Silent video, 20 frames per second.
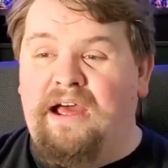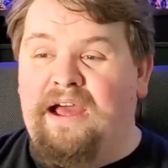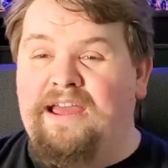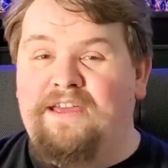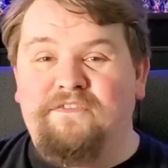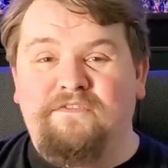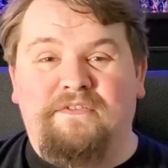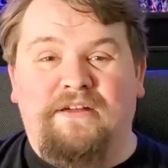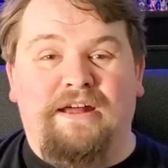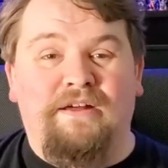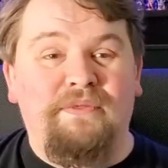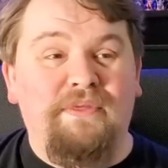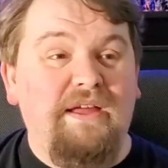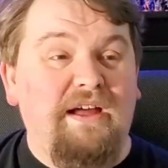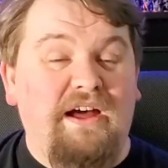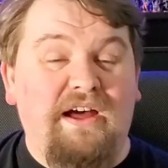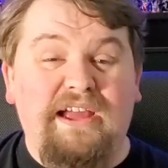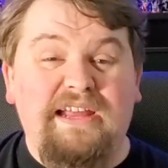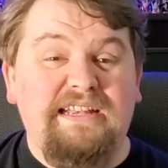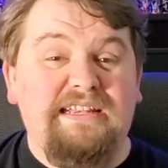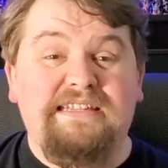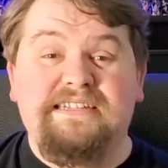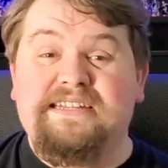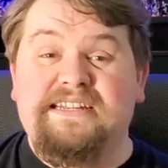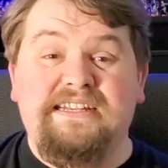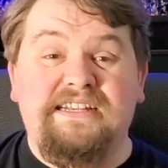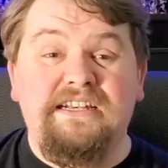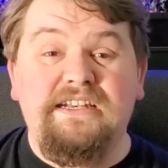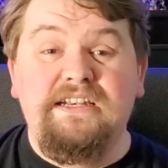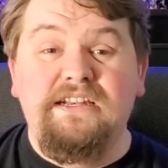I found that I
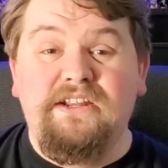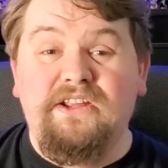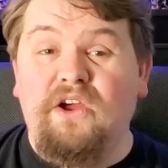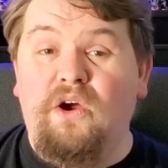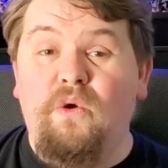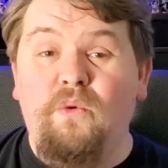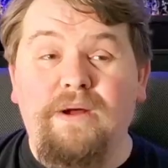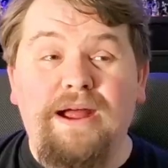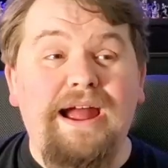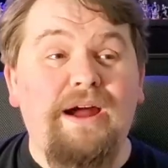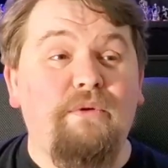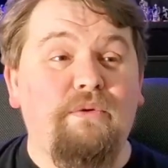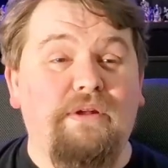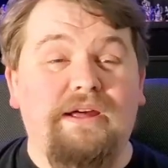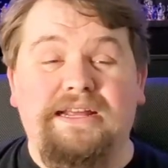didn't go out.